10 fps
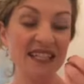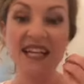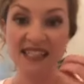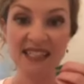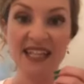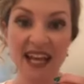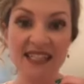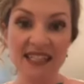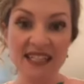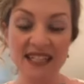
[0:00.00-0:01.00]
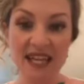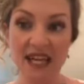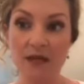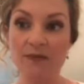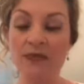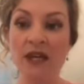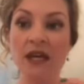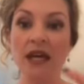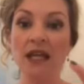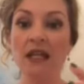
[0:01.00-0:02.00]
stains the skin,
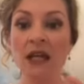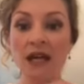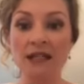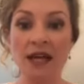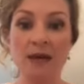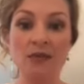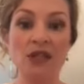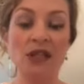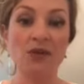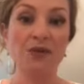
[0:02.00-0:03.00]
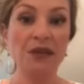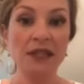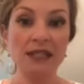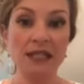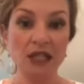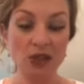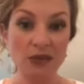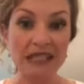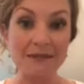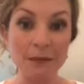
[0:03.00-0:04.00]
and a lot of times the ingredients that they use
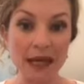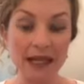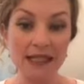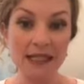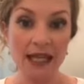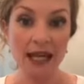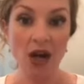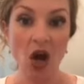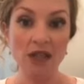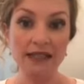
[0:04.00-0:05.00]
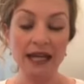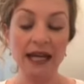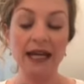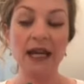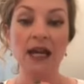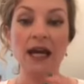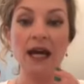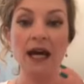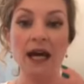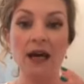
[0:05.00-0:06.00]
to make it stay all day,
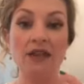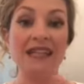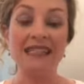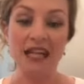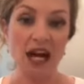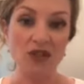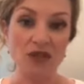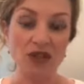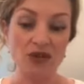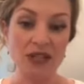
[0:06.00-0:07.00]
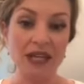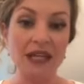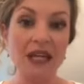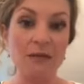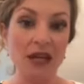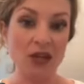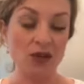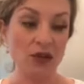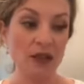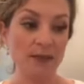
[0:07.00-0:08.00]
they dehydrate your skin and make
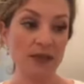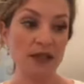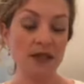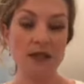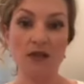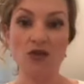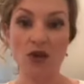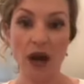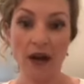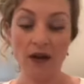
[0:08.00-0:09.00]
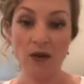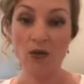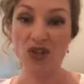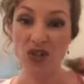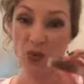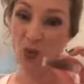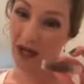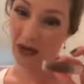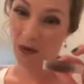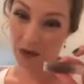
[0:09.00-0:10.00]
your lips drier, which is
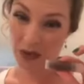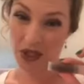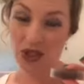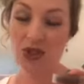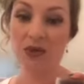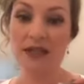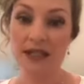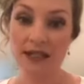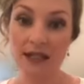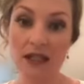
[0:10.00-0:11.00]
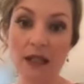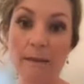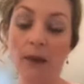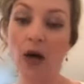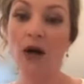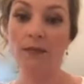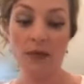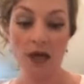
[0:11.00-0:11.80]
why we wanted to do a tinted lip balm.